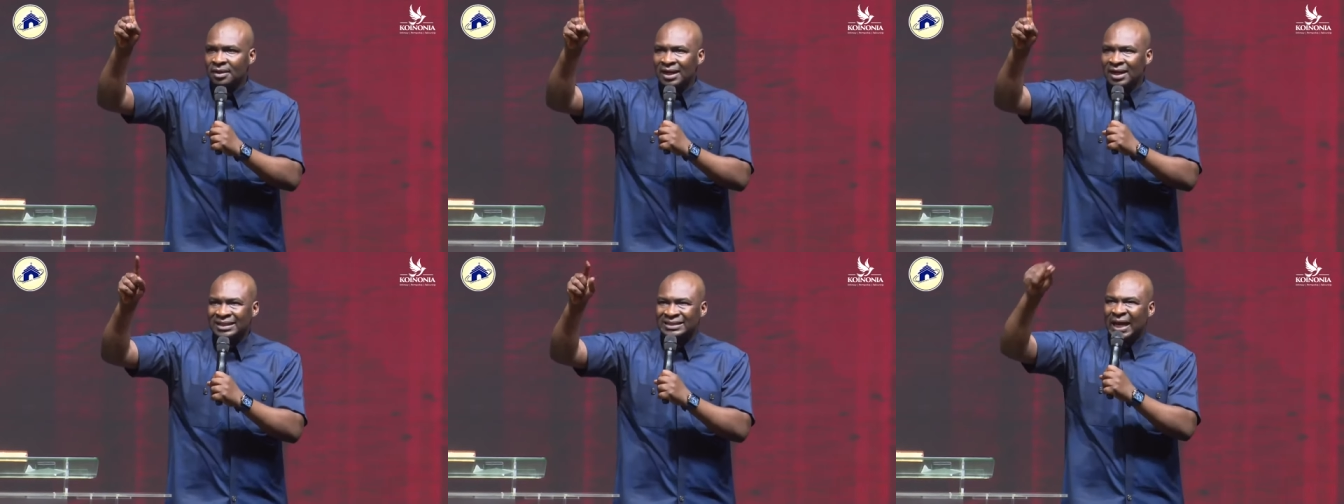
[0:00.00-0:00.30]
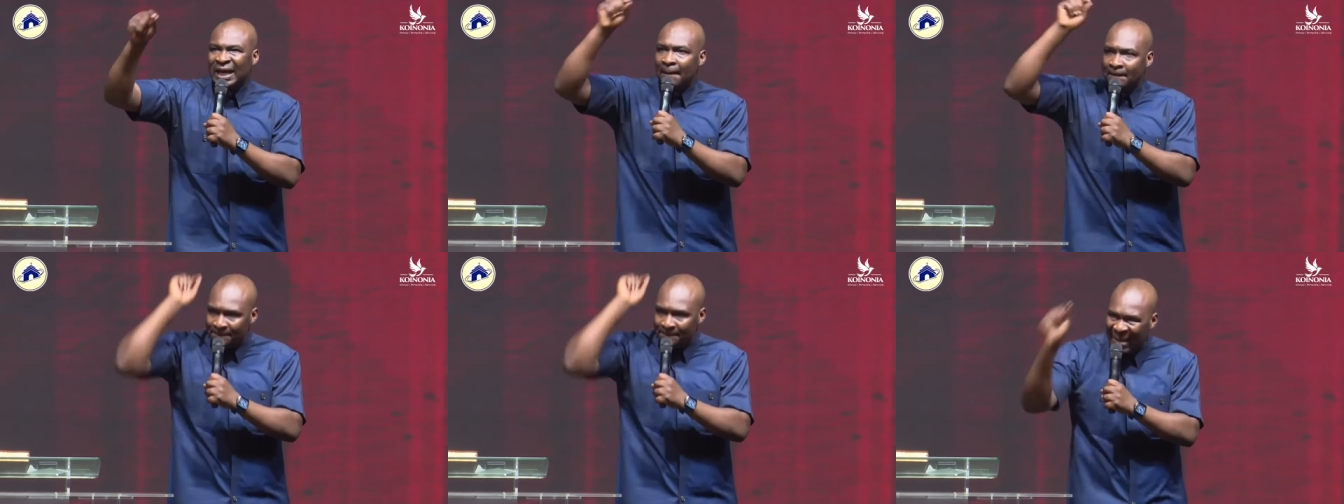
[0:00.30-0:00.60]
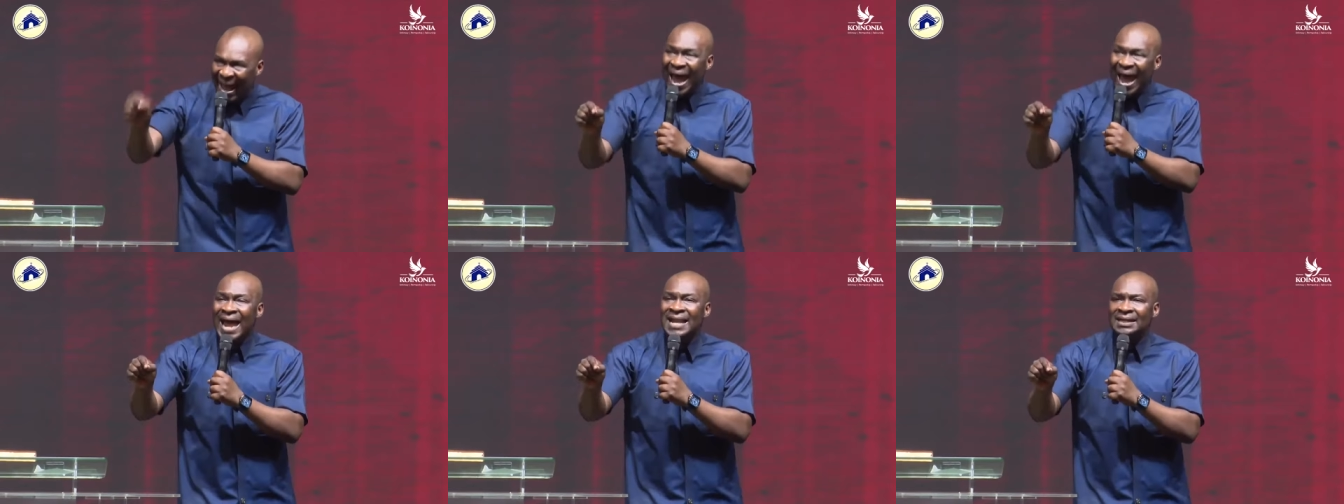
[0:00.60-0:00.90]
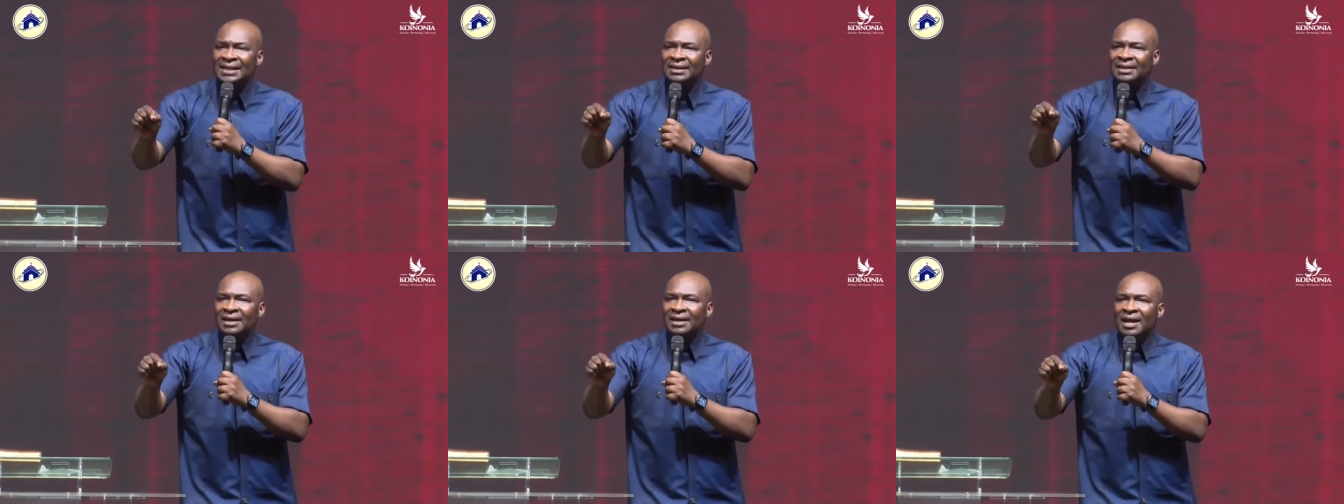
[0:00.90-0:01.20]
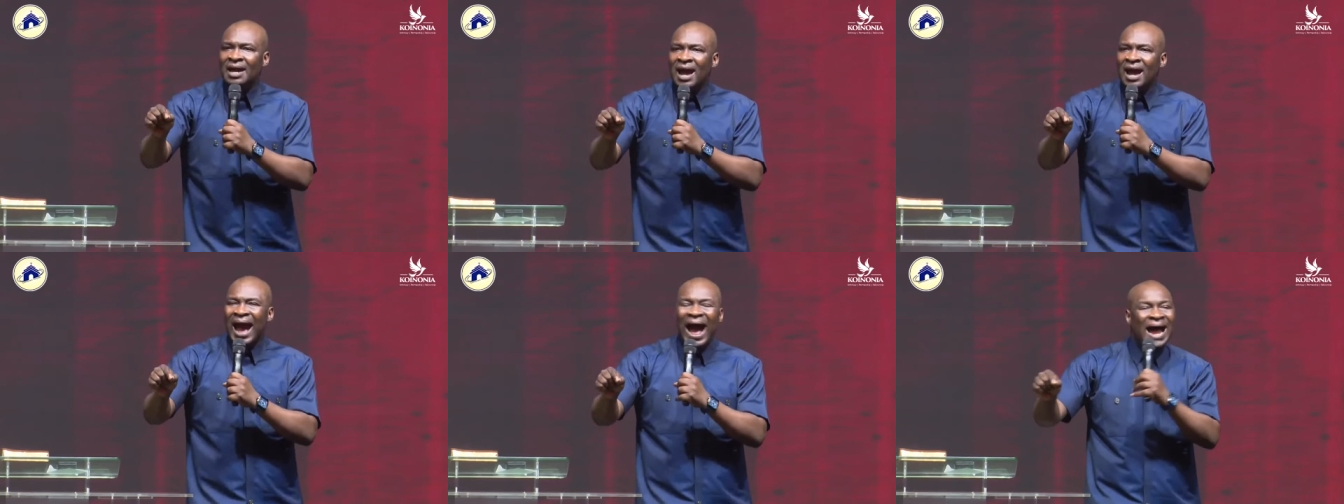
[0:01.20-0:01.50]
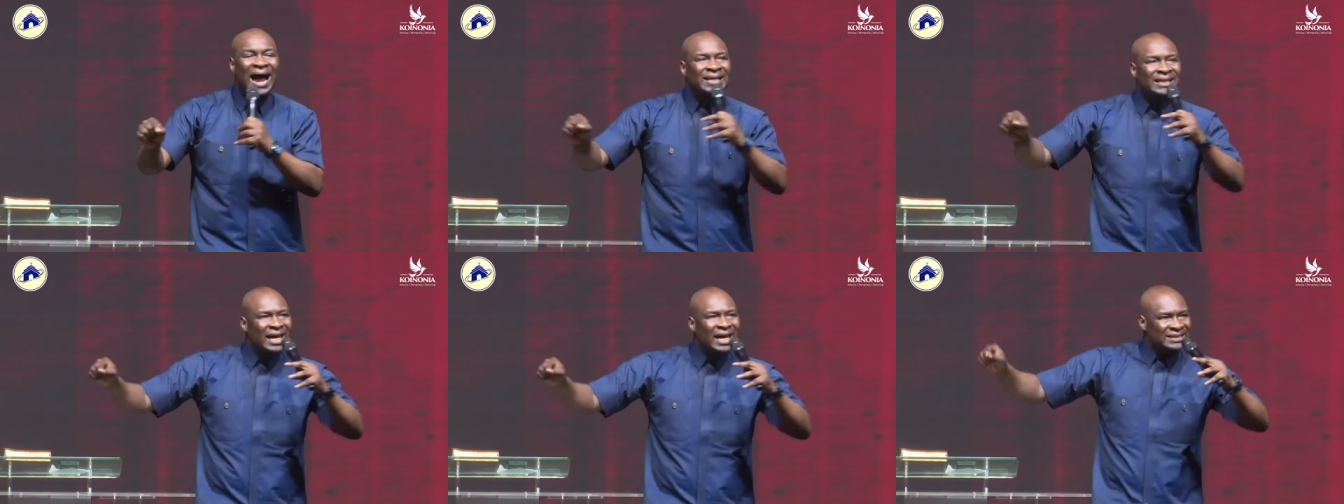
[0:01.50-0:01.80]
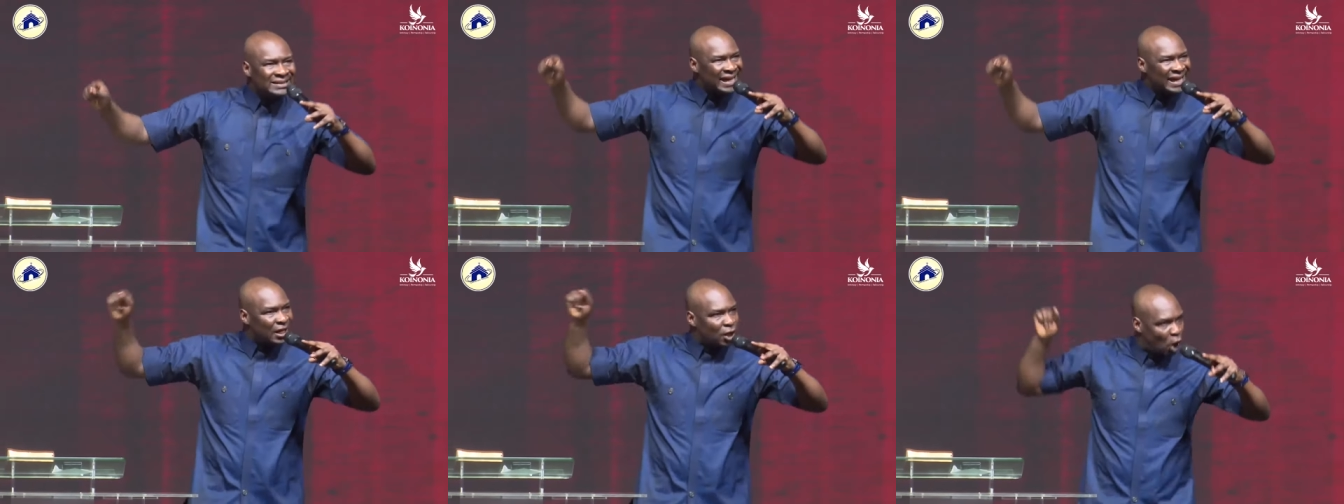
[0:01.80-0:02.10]
The men and the
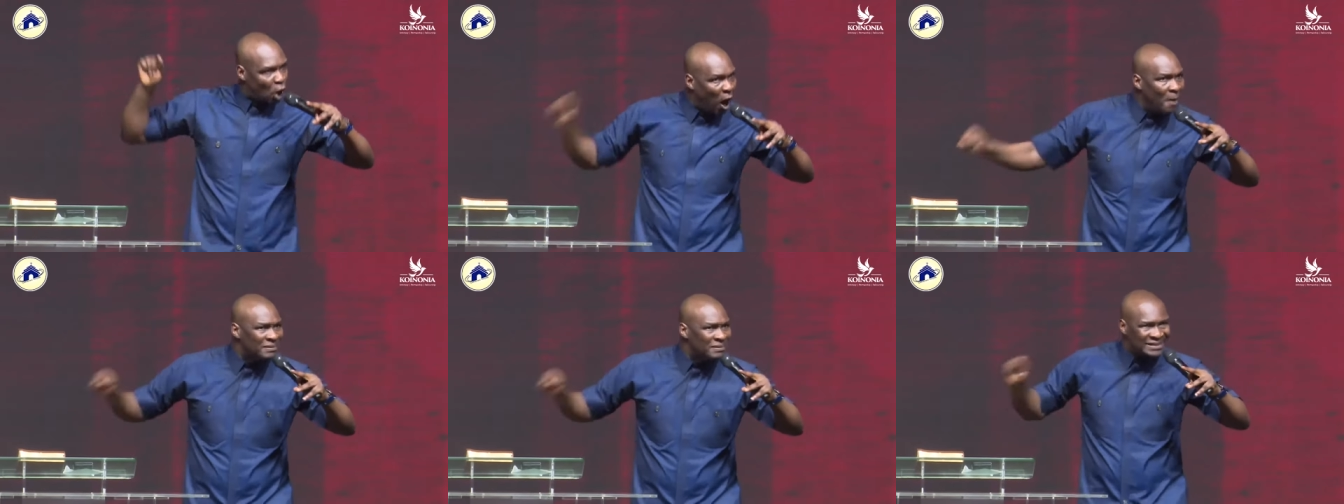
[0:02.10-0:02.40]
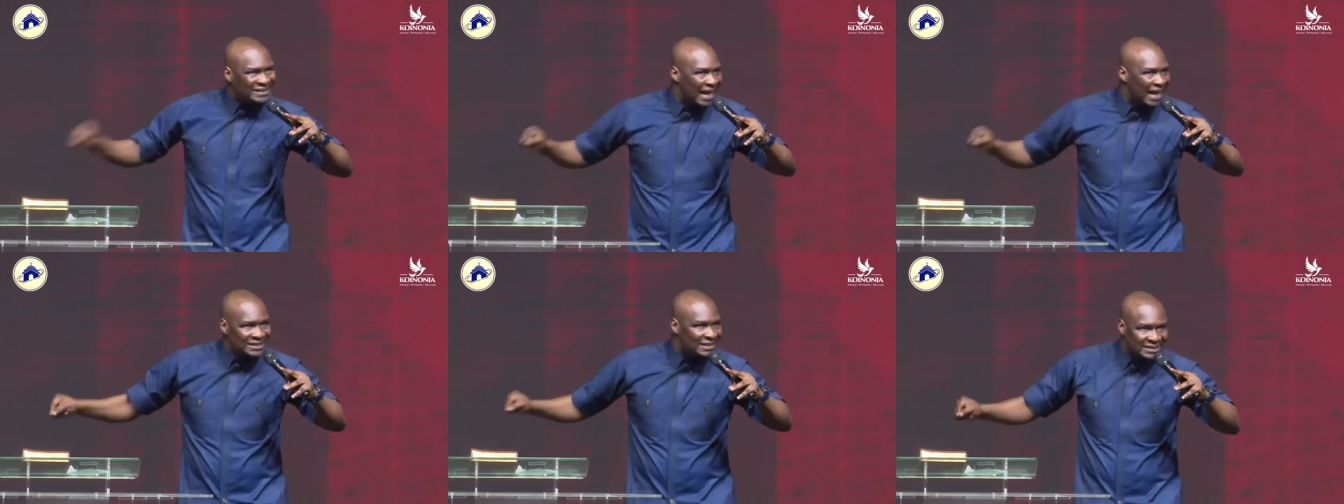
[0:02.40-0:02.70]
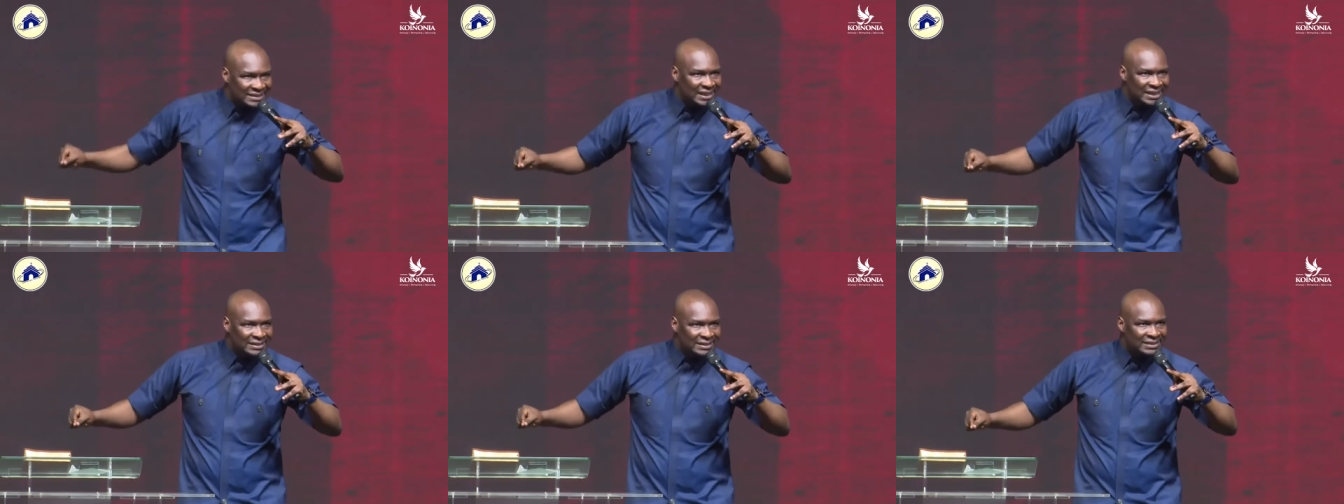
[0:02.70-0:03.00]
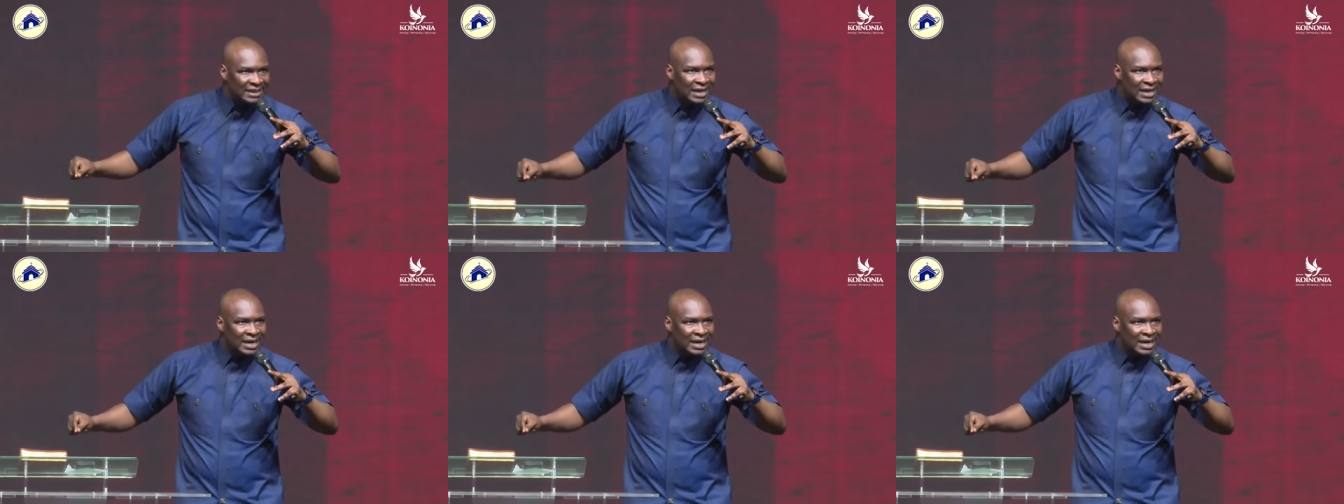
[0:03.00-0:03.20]
circumstances